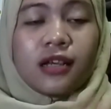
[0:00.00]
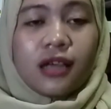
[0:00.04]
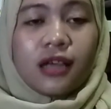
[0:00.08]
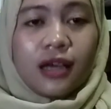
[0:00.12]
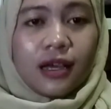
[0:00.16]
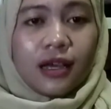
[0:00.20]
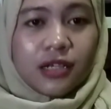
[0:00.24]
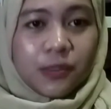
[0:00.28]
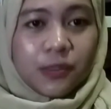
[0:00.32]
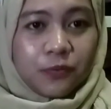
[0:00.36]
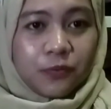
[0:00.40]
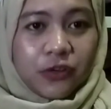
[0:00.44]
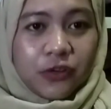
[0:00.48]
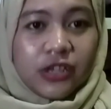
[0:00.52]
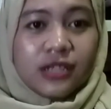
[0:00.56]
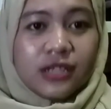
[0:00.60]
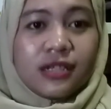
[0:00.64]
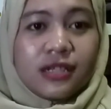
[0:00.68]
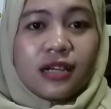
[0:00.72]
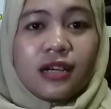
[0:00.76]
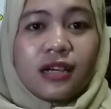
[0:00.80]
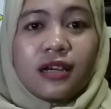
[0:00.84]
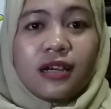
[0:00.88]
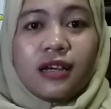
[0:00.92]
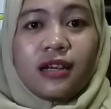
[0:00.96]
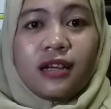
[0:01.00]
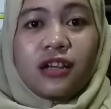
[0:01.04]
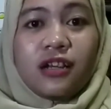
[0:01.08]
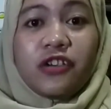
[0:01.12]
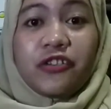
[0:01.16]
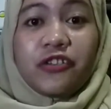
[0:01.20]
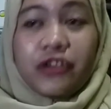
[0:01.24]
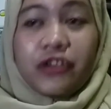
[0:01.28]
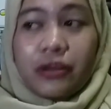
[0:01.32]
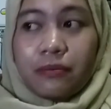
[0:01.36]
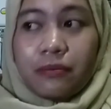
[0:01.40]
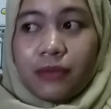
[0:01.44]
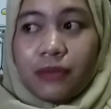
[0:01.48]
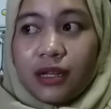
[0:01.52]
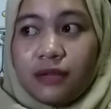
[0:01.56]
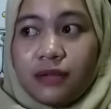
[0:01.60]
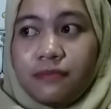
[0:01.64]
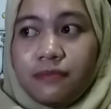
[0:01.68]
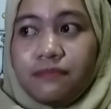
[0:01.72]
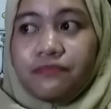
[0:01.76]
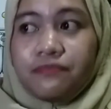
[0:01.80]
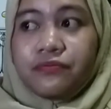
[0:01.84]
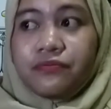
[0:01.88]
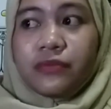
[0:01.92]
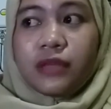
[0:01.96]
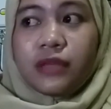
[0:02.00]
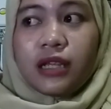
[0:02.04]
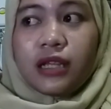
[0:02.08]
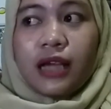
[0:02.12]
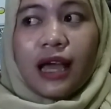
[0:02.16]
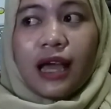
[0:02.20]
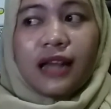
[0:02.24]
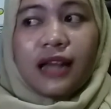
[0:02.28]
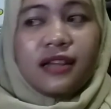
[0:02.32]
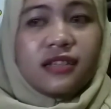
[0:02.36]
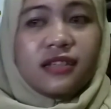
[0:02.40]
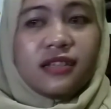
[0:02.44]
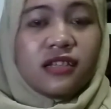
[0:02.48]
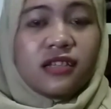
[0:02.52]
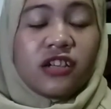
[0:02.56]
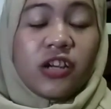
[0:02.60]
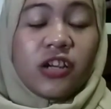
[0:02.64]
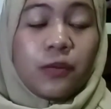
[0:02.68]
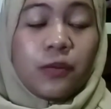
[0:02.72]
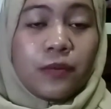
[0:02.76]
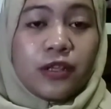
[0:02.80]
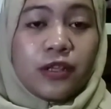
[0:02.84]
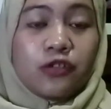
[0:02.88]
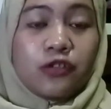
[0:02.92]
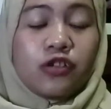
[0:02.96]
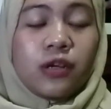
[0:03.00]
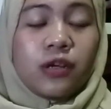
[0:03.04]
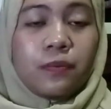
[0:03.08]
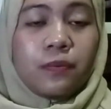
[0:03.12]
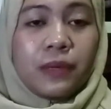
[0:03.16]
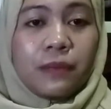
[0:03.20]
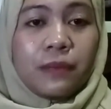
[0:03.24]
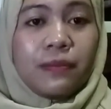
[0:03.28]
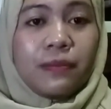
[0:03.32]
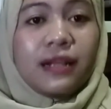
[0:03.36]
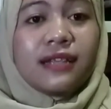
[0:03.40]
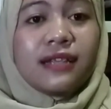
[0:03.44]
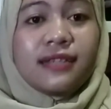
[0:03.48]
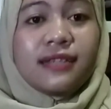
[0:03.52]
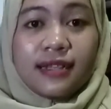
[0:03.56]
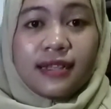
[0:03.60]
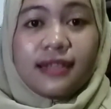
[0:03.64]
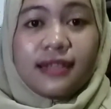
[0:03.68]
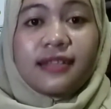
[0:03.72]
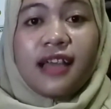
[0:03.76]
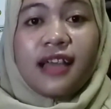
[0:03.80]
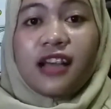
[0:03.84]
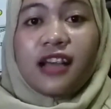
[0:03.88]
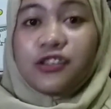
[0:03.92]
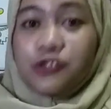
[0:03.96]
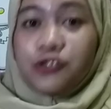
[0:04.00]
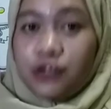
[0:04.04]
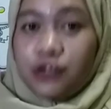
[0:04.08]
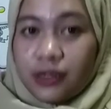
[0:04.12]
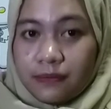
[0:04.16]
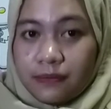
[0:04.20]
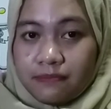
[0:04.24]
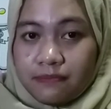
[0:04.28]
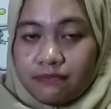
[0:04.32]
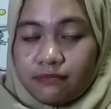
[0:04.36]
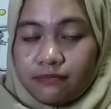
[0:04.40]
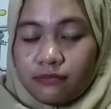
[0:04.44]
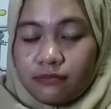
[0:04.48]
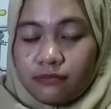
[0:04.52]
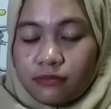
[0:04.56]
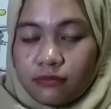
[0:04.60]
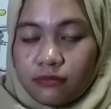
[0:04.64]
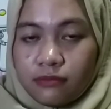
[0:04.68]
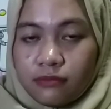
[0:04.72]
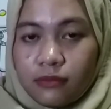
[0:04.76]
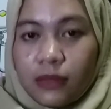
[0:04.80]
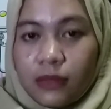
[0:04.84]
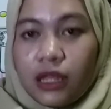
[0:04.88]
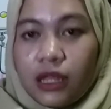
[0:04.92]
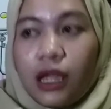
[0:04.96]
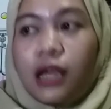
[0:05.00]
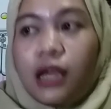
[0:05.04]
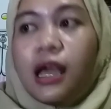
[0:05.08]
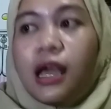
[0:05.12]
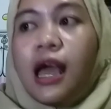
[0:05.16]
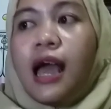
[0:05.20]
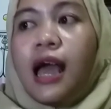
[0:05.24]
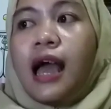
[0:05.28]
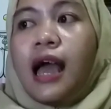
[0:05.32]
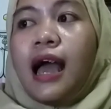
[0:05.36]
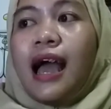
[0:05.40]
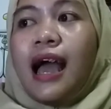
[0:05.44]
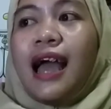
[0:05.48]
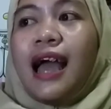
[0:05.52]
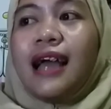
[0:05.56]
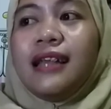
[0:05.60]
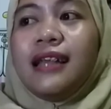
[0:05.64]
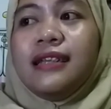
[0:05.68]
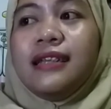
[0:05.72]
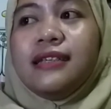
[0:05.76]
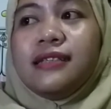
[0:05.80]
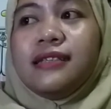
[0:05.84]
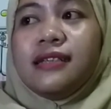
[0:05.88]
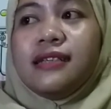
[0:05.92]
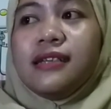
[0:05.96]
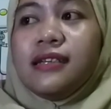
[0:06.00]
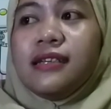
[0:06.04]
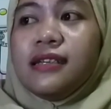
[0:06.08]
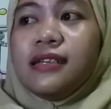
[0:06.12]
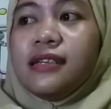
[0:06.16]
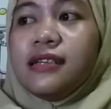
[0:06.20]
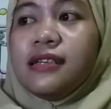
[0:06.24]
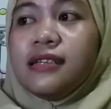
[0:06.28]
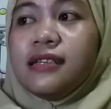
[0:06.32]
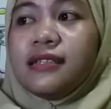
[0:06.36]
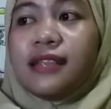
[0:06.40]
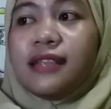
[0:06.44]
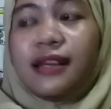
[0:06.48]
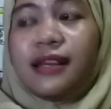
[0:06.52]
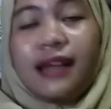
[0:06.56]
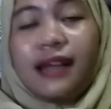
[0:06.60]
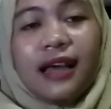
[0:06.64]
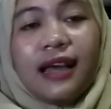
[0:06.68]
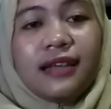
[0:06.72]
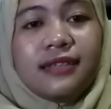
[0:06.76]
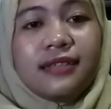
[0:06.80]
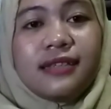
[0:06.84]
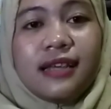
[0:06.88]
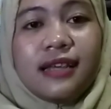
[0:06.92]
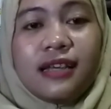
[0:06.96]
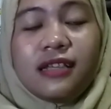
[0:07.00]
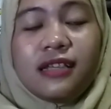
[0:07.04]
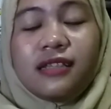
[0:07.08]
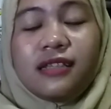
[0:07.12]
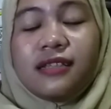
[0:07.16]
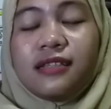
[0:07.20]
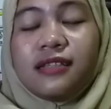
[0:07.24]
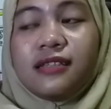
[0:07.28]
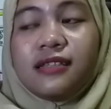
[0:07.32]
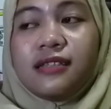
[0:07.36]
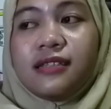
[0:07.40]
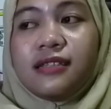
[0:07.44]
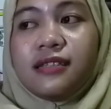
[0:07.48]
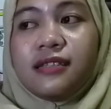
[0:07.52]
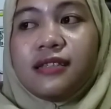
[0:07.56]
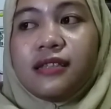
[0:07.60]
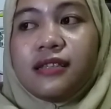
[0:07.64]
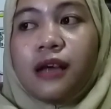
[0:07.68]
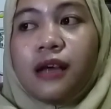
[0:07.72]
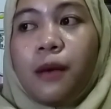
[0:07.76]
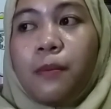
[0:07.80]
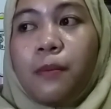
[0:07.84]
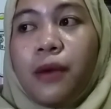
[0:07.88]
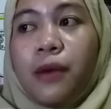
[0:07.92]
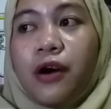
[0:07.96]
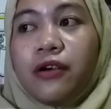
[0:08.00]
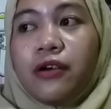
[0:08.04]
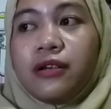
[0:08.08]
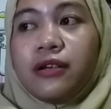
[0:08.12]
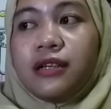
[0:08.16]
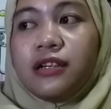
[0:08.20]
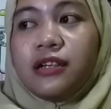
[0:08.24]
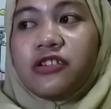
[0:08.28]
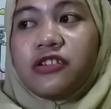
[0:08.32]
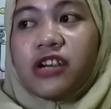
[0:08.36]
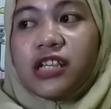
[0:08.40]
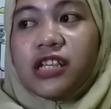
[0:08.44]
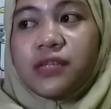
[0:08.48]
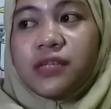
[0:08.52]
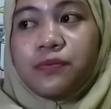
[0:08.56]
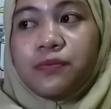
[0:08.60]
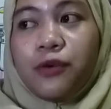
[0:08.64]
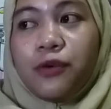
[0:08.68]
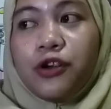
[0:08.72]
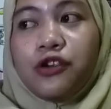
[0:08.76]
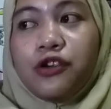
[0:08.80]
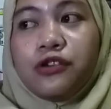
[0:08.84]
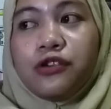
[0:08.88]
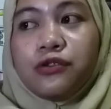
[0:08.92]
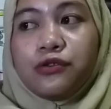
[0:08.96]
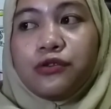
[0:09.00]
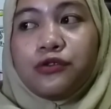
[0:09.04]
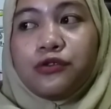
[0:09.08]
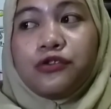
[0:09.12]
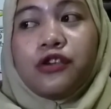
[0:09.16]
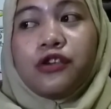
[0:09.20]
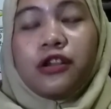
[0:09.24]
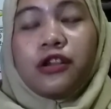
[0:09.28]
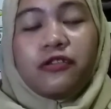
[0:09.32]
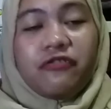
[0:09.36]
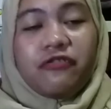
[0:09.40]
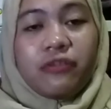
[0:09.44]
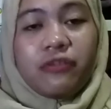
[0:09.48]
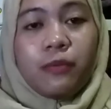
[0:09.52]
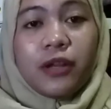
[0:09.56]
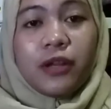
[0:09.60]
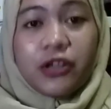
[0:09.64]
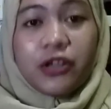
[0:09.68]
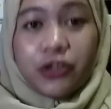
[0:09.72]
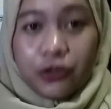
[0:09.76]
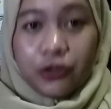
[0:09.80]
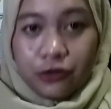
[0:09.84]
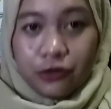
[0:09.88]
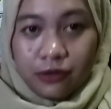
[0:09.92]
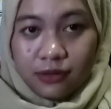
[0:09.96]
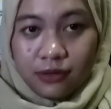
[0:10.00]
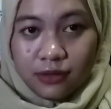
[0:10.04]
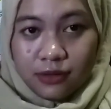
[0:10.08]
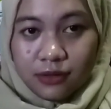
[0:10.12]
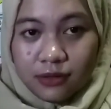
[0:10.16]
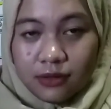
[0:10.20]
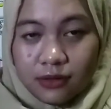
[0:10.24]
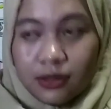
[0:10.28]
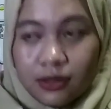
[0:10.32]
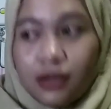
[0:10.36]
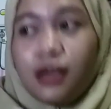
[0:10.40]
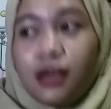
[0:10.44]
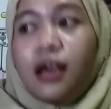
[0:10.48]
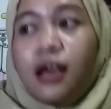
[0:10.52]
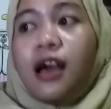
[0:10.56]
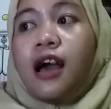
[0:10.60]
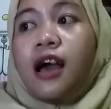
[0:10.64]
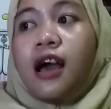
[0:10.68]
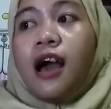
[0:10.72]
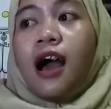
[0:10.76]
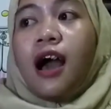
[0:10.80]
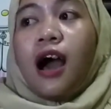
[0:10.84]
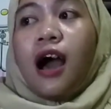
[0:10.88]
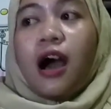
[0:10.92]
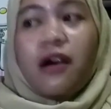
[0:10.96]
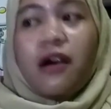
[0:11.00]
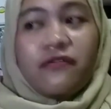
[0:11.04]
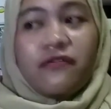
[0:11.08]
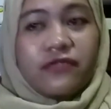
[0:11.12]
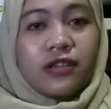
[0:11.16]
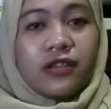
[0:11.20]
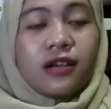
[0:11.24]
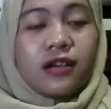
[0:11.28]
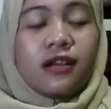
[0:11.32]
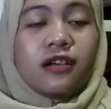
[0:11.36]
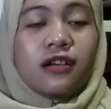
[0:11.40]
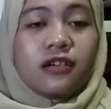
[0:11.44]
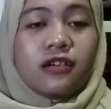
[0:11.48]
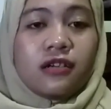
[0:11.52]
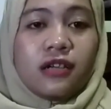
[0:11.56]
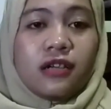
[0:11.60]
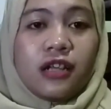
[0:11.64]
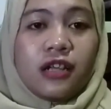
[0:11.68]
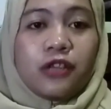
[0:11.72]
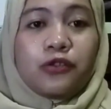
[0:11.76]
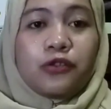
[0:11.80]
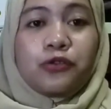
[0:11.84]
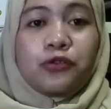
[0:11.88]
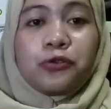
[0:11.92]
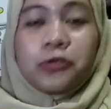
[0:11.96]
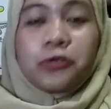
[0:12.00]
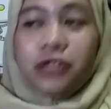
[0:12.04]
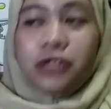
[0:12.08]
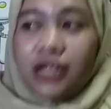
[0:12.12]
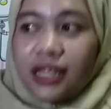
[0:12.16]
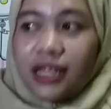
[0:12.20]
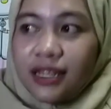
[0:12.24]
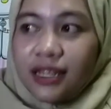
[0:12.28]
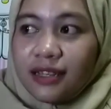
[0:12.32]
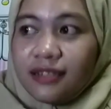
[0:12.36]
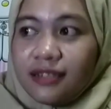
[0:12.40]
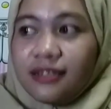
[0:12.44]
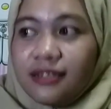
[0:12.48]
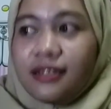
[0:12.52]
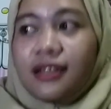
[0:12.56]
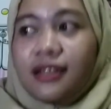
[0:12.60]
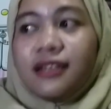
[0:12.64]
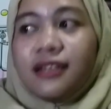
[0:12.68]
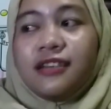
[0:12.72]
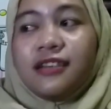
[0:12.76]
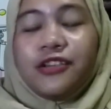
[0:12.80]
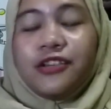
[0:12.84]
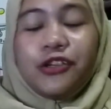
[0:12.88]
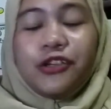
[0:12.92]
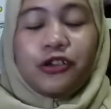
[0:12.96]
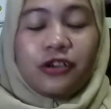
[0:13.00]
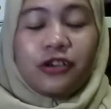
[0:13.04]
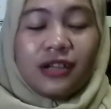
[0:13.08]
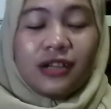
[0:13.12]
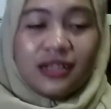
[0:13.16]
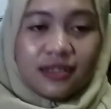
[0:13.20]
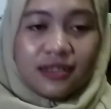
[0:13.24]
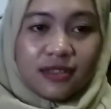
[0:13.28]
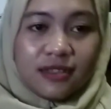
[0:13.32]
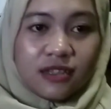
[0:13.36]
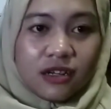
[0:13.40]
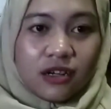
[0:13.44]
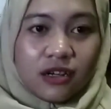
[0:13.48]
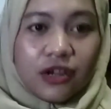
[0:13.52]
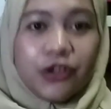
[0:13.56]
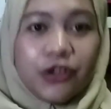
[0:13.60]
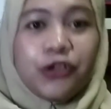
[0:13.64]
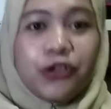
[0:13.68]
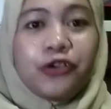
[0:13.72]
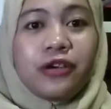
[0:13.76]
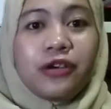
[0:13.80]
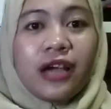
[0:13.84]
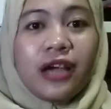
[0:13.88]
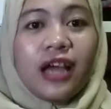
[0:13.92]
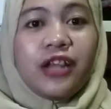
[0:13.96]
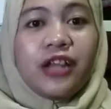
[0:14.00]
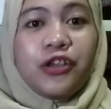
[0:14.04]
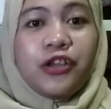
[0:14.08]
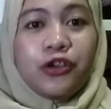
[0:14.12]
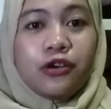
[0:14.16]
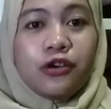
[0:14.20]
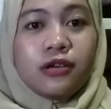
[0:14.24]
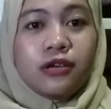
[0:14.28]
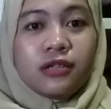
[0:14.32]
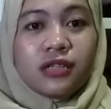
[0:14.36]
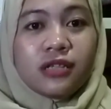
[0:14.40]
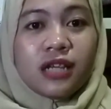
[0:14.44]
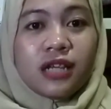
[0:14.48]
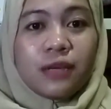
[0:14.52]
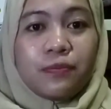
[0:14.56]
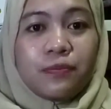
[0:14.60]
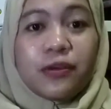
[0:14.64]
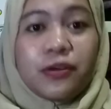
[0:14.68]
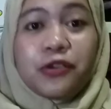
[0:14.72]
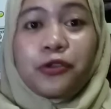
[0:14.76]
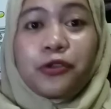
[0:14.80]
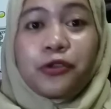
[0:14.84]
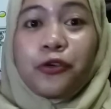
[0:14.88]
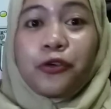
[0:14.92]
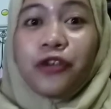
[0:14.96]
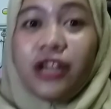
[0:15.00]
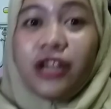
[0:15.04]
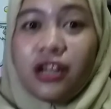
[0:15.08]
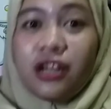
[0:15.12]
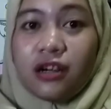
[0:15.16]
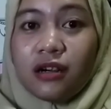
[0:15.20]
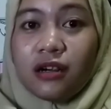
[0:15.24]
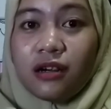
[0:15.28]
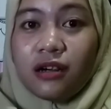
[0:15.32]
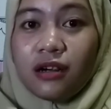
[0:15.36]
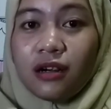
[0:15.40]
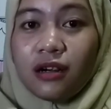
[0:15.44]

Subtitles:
express an agreement and disagreement to the people seated next to them. And this is the next is about the response to nonverbal cues. After learning to read your listener, you can use repertoire